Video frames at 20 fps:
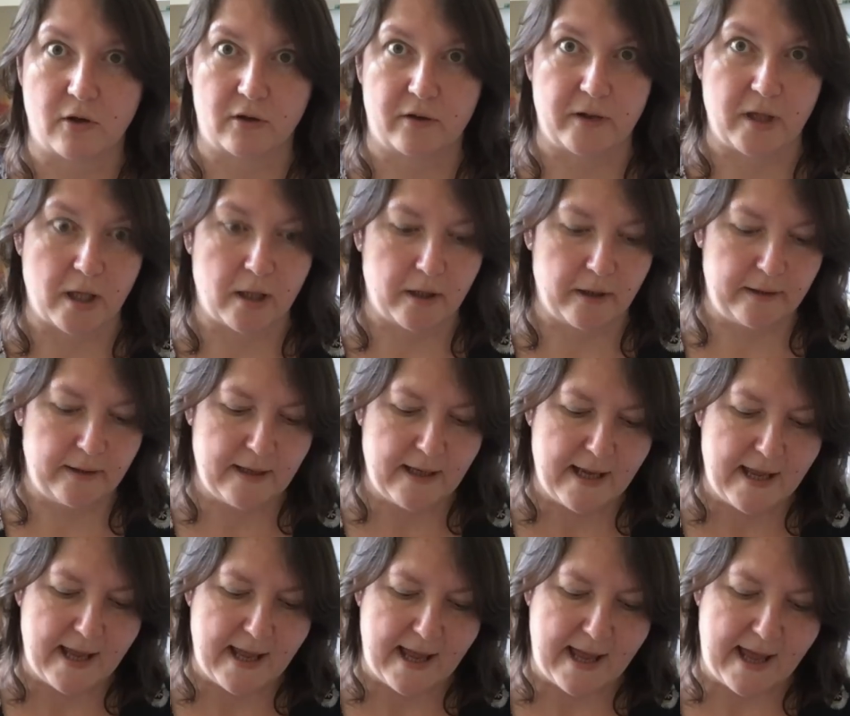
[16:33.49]
yarn,
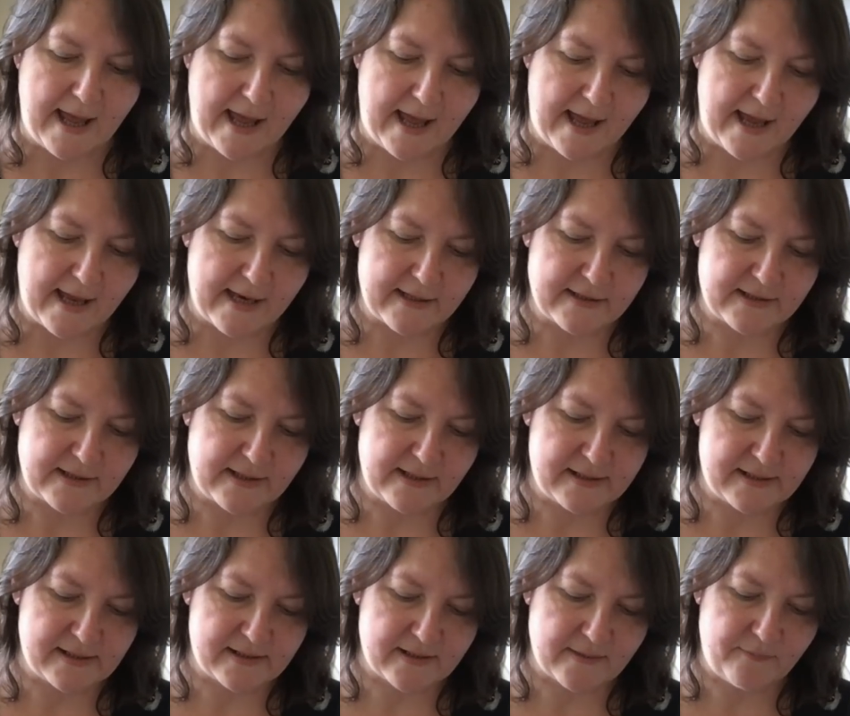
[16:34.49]
and
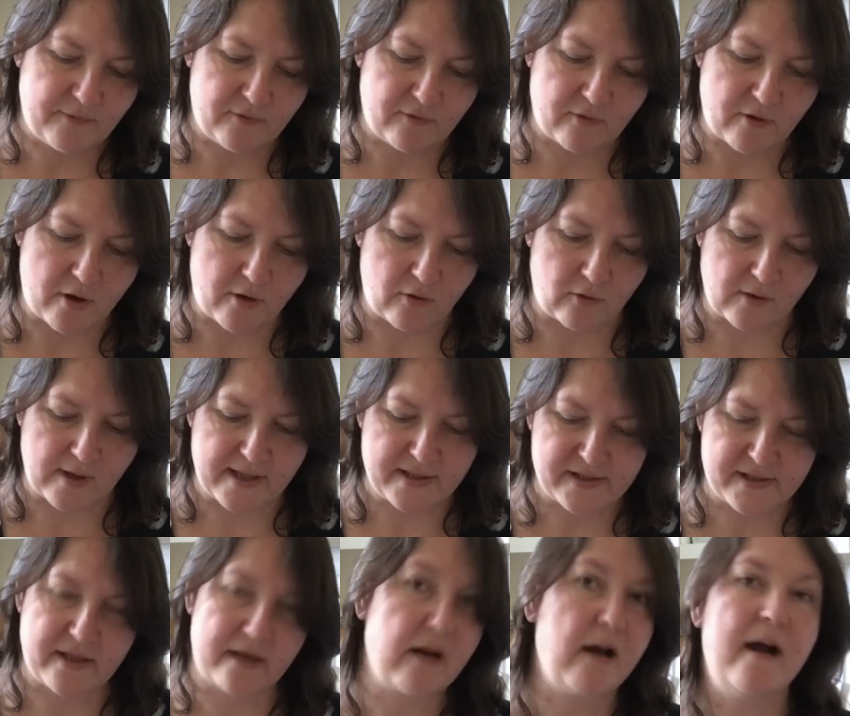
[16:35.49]
this is the progress
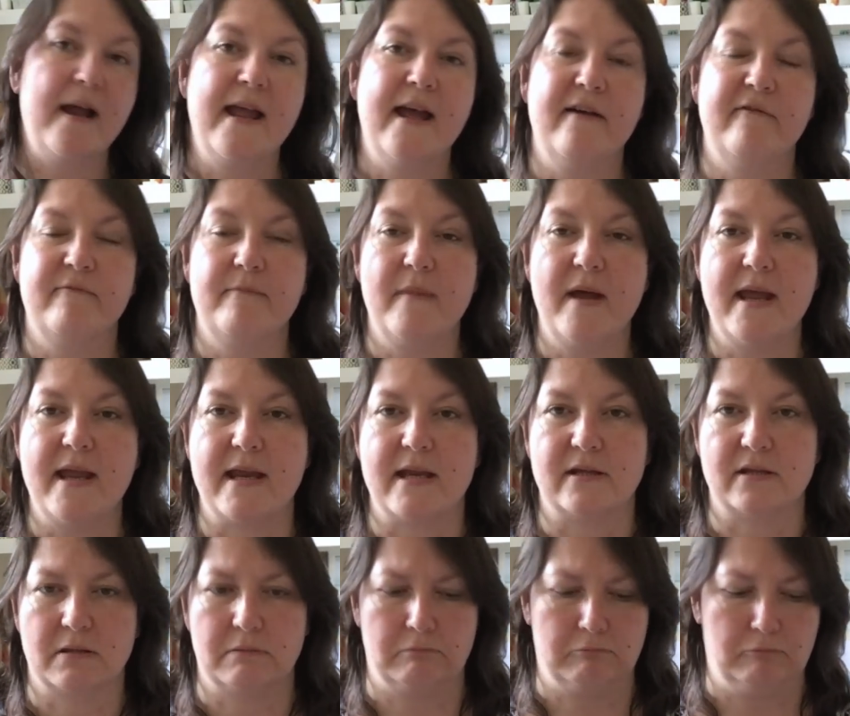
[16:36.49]
that I have made.